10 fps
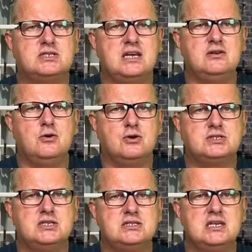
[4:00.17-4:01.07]
and
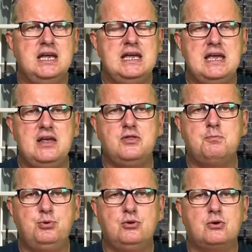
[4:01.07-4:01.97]
nurses in the
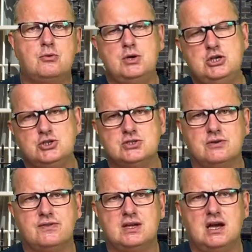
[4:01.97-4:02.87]
poorer regions
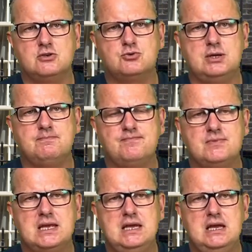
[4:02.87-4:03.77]
of the country.
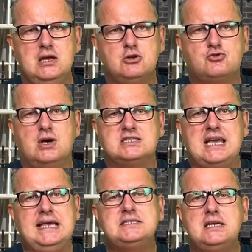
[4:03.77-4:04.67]
Truss
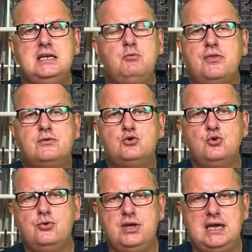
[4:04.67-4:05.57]
hastily
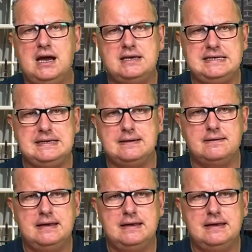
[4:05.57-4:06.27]
withdrew the idea.